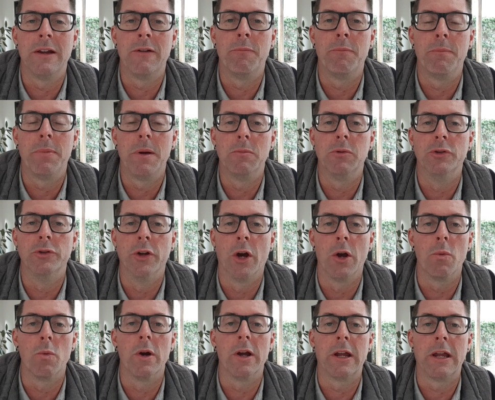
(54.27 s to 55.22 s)
if people
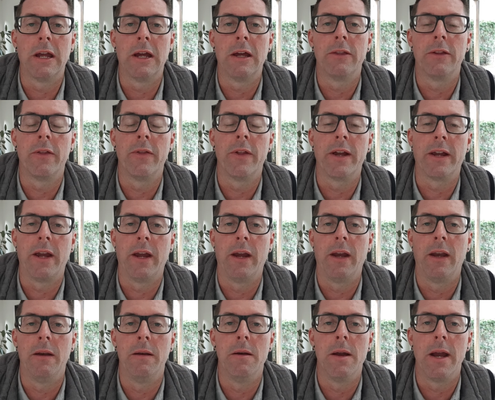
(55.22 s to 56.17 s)
don't work out, then they
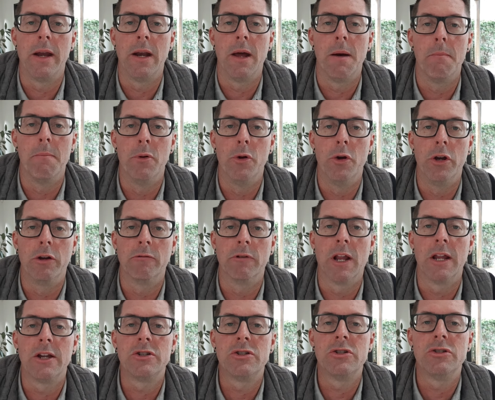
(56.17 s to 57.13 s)
can end up burning
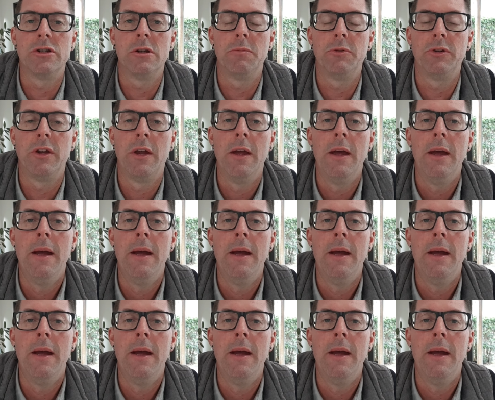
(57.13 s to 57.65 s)
relationships.